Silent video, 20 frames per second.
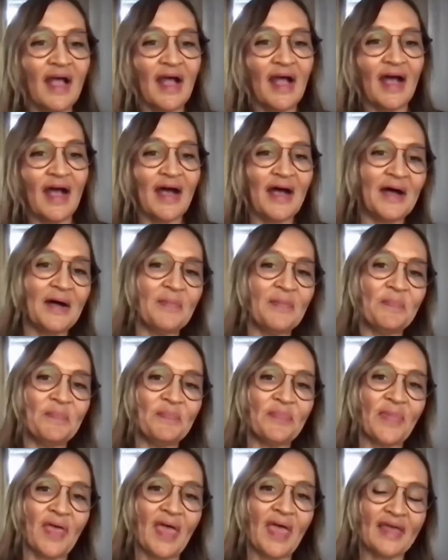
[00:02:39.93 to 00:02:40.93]

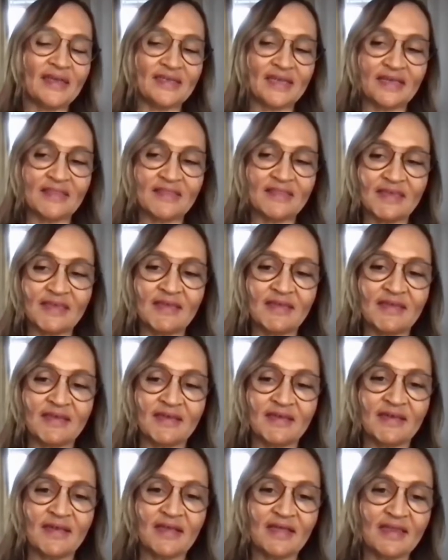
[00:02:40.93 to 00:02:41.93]
And I
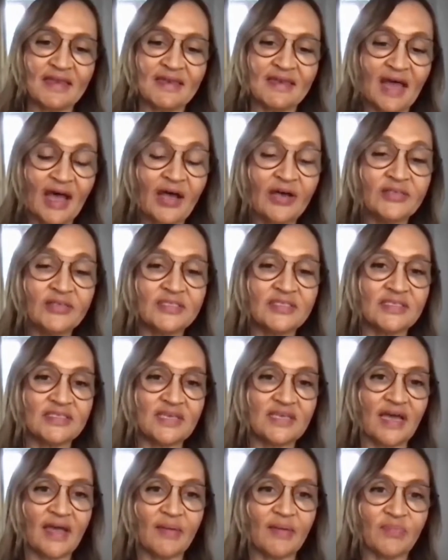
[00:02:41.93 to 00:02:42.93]
think now's the
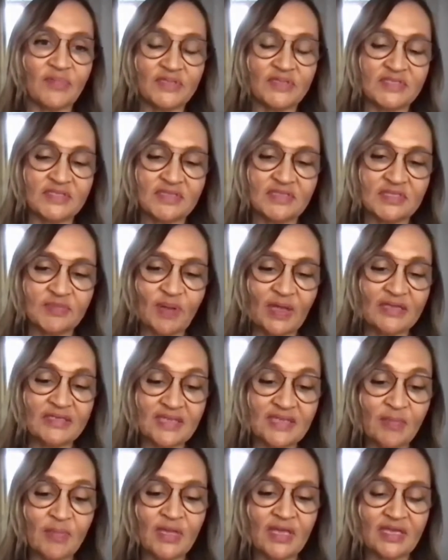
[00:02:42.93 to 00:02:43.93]
time. This
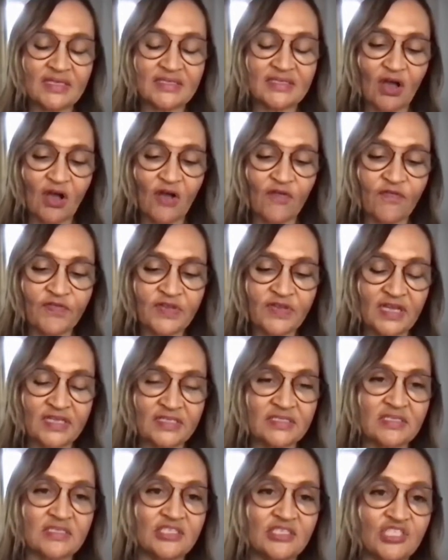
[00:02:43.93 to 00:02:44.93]
pandemic has offered
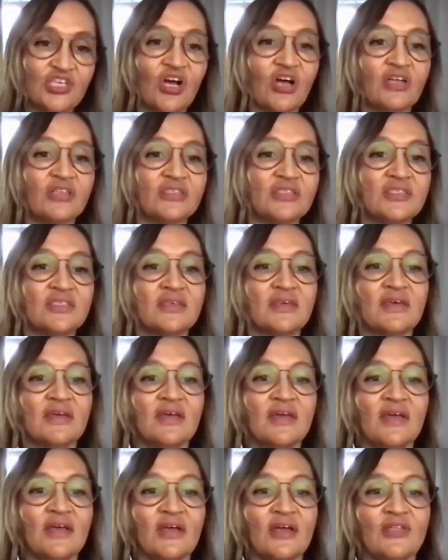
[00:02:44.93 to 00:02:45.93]
us this chance
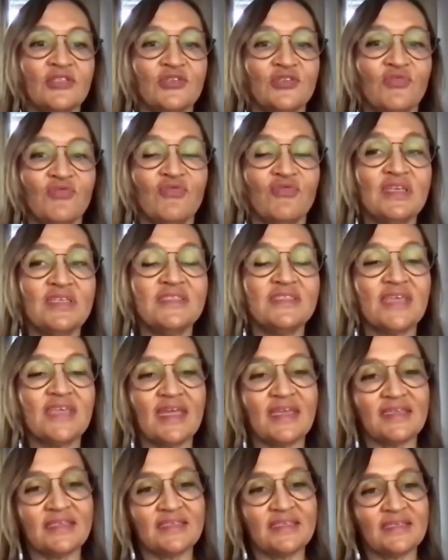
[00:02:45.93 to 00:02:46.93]
to
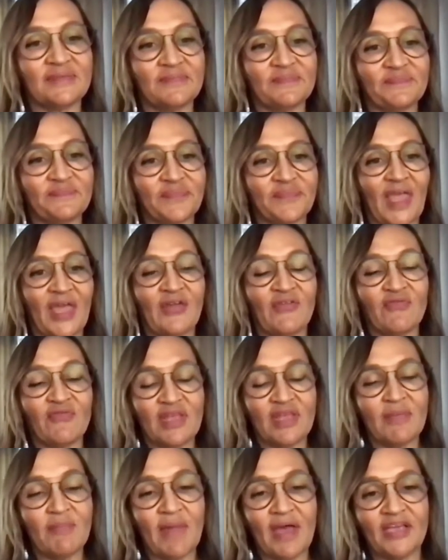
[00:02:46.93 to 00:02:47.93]
reset and
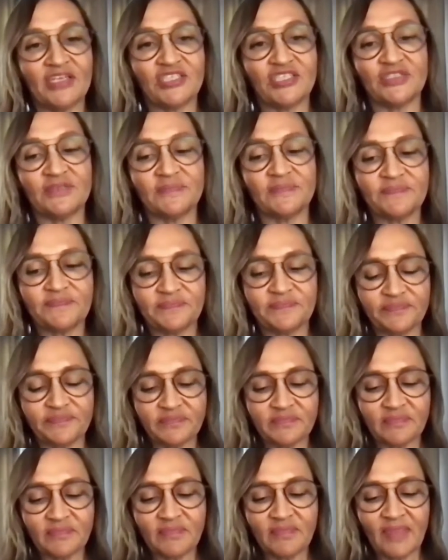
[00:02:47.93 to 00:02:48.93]
reimagine
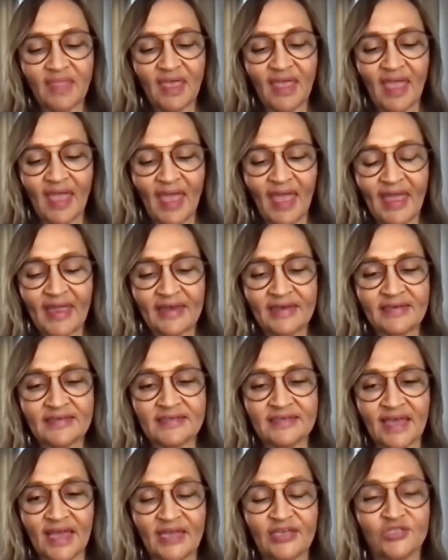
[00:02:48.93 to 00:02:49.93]

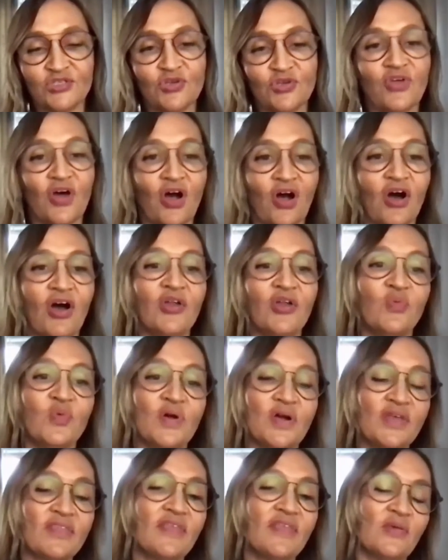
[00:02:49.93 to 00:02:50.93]
and do the hard
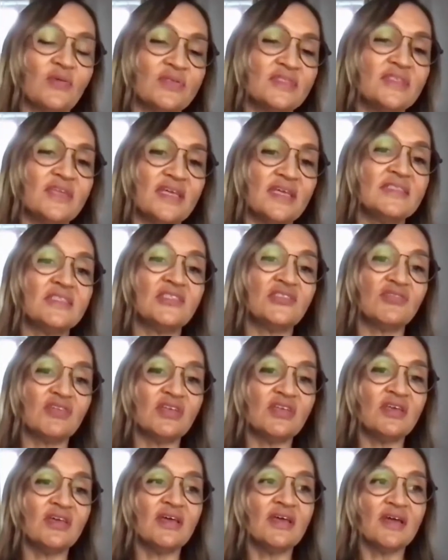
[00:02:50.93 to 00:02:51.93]
work that was
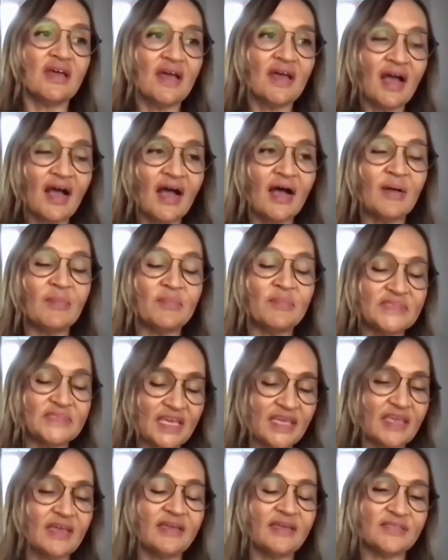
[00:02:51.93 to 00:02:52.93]
necessary
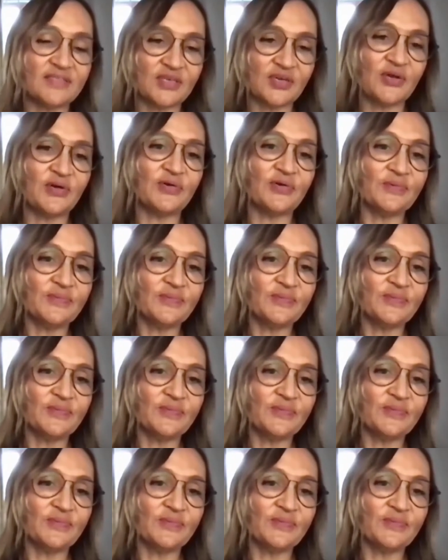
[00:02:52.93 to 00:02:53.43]
decades ago.